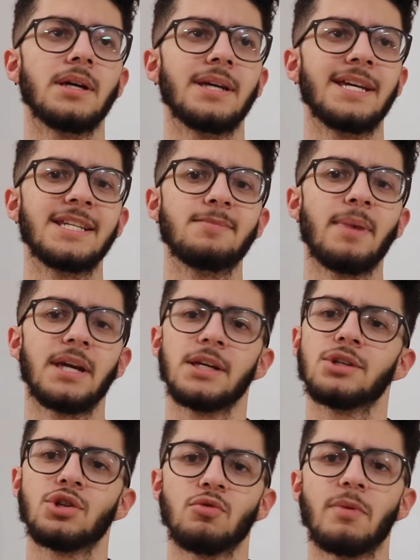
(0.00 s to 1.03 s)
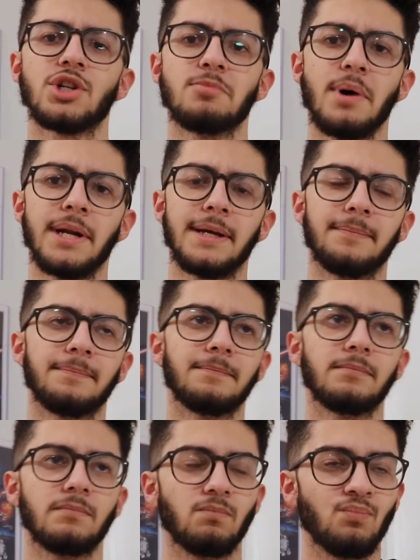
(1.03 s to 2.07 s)
he's making too much money.
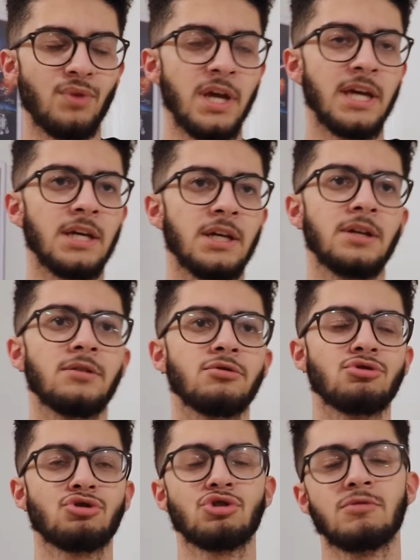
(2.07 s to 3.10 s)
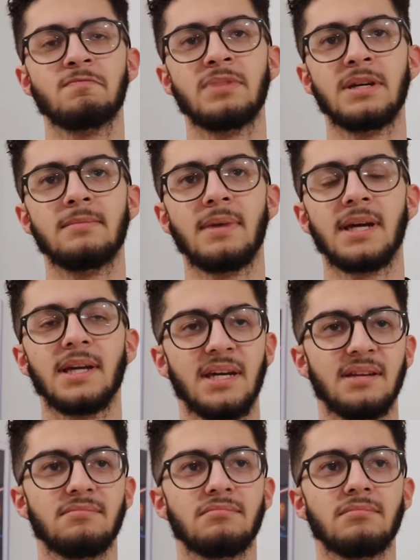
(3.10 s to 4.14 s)
He should be
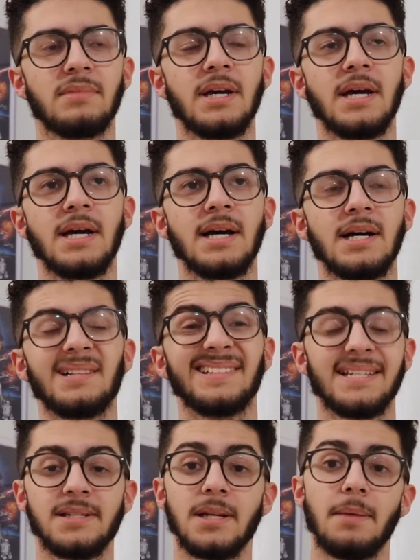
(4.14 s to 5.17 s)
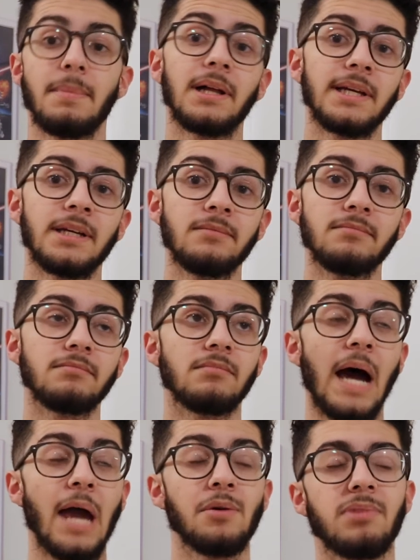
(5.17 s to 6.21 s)
making less than $1 million.
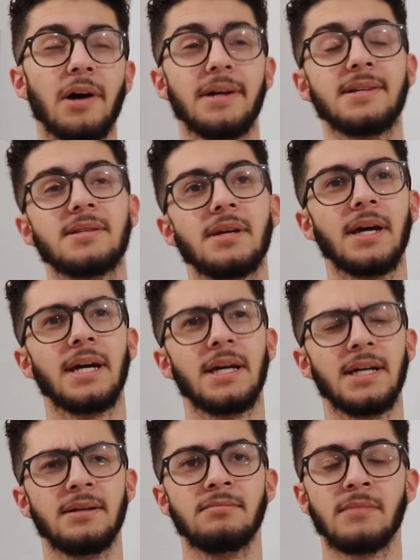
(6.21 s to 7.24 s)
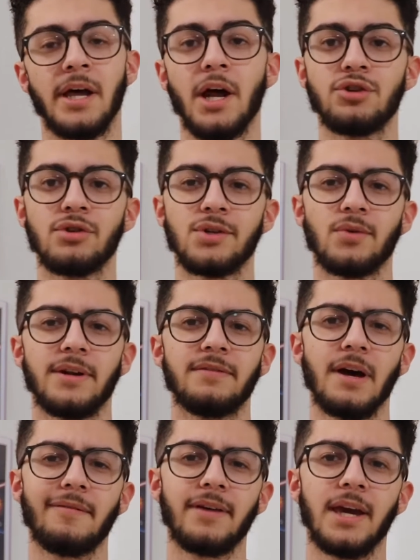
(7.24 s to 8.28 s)
I would probably say
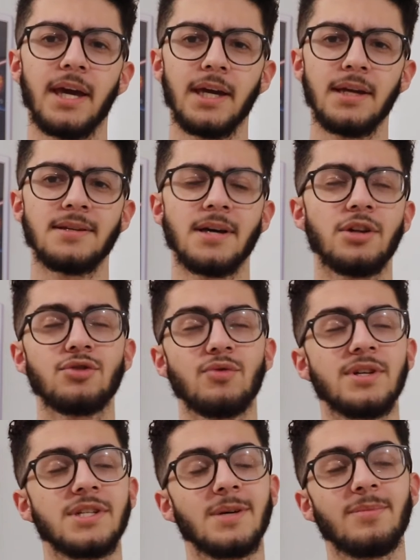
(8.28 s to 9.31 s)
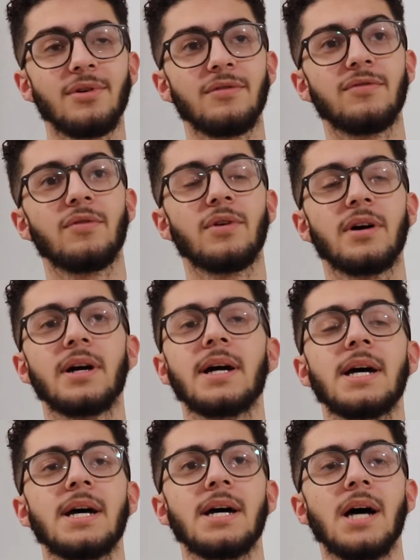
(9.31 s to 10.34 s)
$925K sounds reasonable for
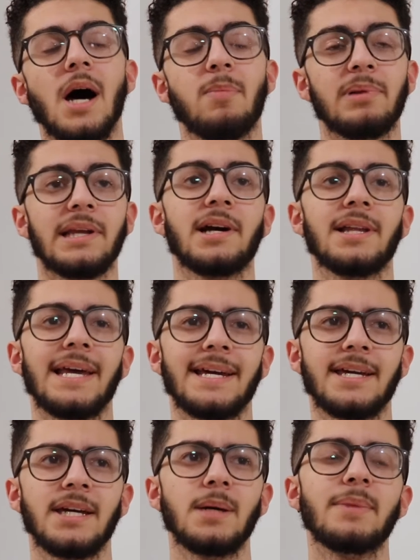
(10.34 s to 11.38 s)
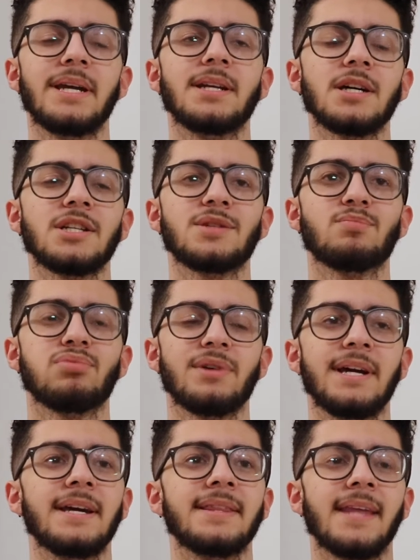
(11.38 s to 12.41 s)
a player like him, but he does
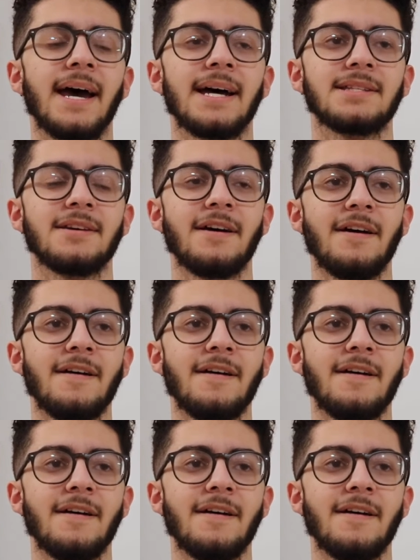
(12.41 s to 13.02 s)
bring that